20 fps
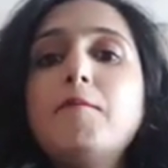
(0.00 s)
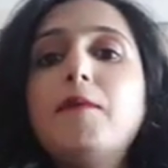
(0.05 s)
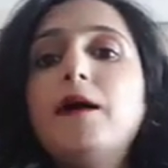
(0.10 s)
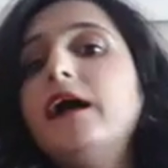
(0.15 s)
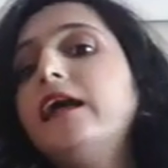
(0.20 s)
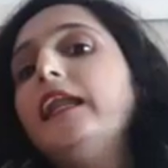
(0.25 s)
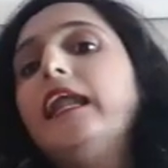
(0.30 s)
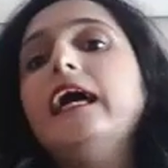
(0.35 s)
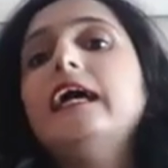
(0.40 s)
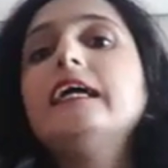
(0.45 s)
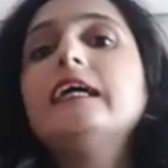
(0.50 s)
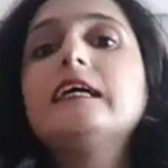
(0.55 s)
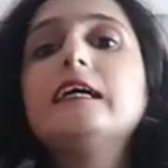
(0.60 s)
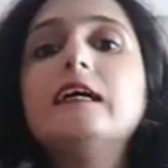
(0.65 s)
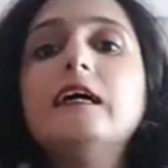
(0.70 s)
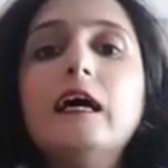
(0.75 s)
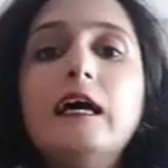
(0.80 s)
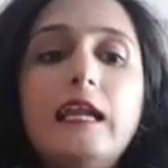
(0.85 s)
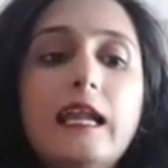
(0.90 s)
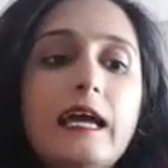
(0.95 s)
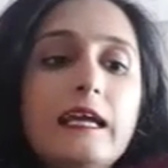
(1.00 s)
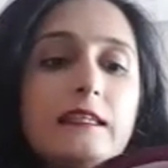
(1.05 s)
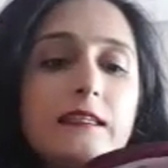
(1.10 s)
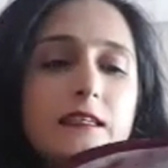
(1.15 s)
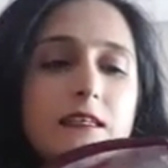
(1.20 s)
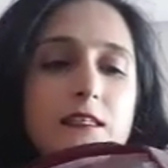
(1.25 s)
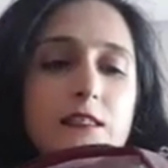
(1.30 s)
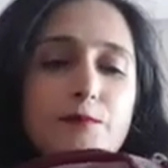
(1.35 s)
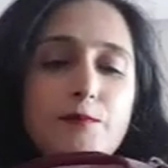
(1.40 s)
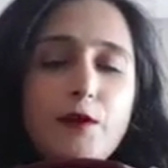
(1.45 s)
But I like
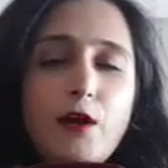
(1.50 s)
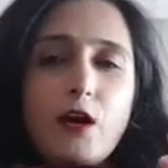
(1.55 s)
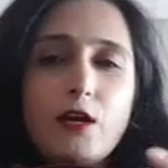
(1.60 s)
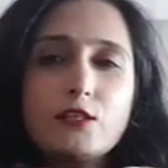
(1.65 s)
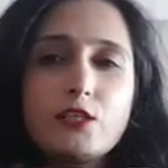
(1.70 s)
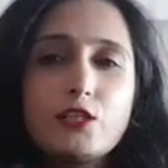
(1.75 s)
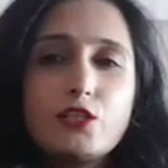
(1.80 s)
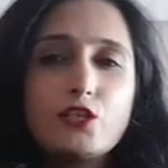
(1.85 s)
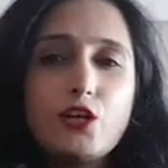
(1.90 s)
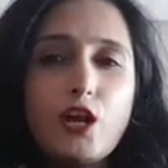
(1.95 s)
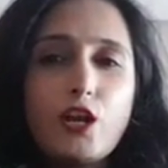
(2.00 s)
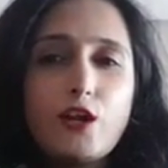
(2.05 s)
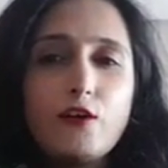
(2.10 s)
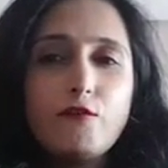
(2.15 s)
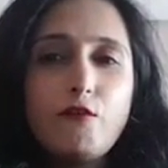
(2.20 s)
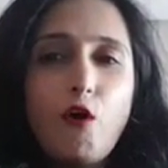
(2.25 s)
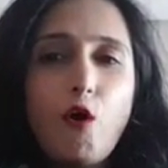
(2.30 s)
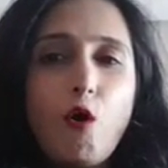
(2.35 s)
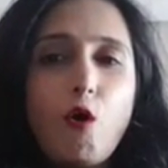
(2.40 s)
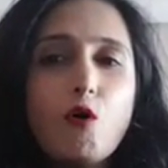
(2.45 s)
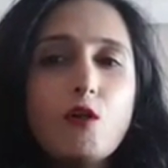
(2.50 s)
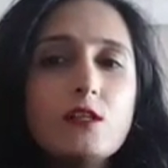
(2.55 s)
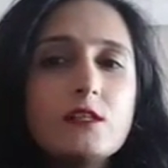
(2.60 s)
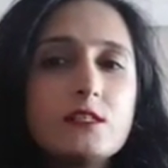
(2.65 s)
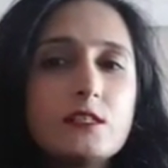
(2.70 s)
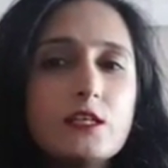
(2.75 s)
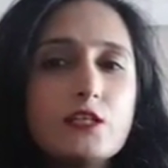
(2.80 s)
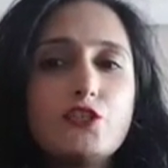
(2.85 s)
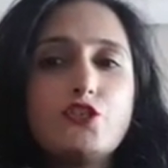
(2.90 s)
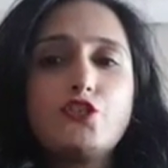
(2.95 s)
this because it sort of
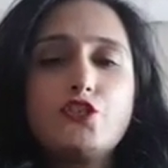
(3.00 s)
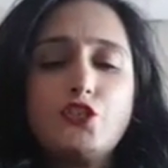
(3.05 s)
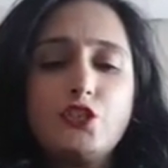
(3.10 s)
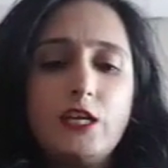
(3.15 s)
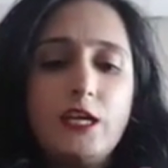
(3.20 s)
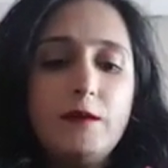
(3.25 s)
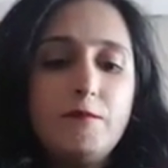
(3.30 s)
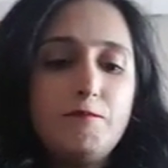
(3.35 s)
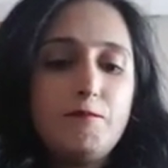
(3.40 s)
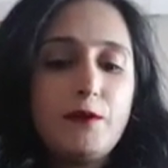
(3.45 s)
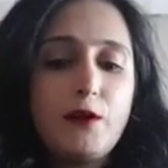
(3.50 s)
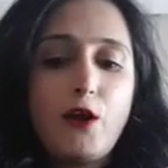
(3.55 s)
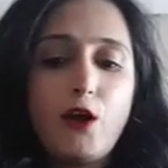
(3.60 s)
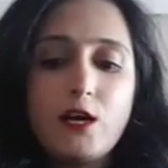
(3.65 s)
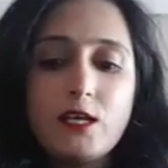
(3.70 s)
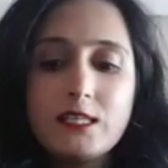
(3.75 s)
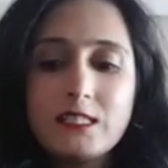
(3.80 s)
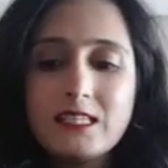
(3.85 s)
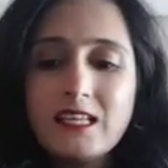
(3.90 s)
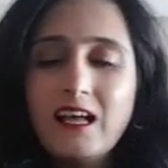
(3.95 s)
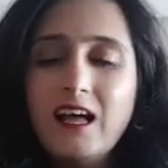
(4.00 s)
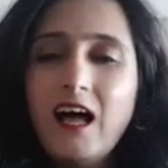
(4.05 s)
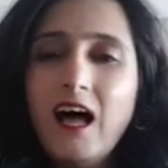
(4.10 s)
holds its shape, because